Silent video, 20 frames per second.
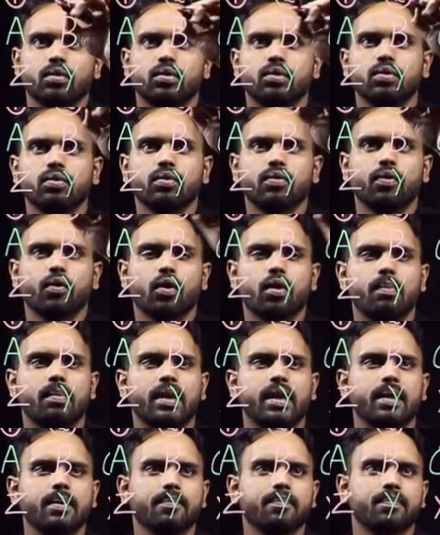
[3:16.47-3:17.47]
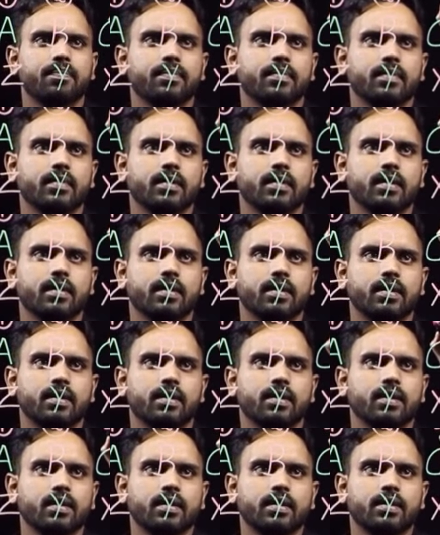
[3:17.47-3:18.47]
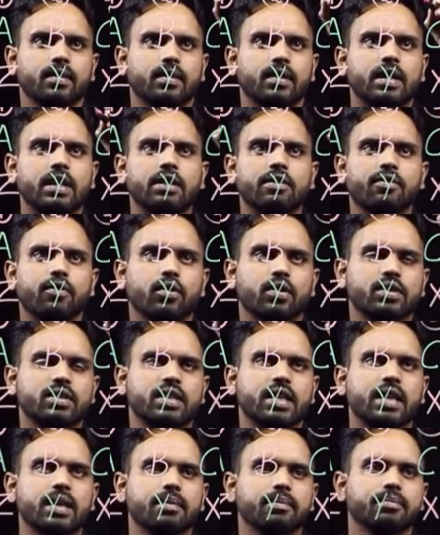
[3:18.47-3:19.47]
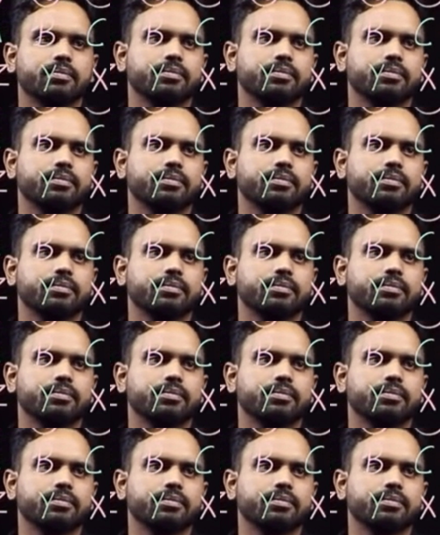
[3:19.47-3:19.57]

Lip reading: 2 for B, 3 for C,